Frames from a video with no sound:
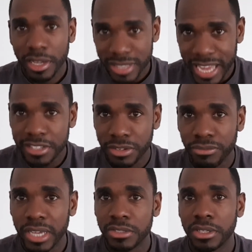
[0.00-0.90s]
that is
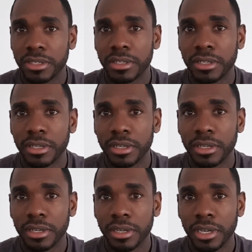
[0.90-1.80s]
investing.
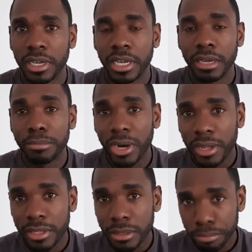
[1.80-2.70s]

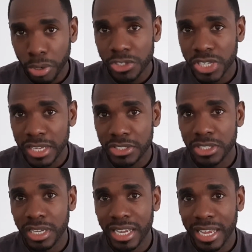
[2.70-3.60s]
But the
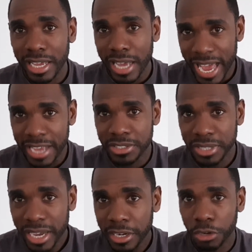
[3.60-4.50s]
process has
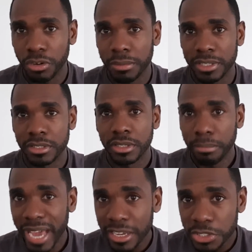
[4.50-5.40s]
an agreement. The
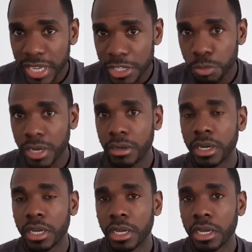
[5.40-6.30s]
bank says, well,
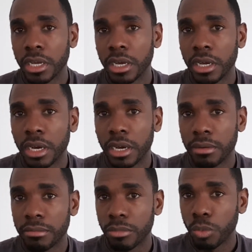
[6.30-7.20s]

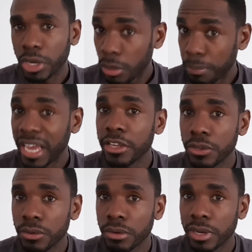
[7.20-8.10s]
we're going to pay
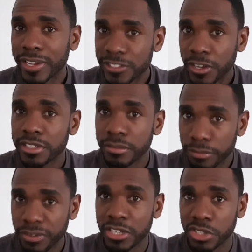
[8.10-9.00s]
you a certain
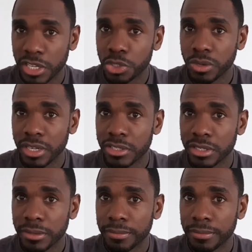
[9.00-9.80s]
fixed interest,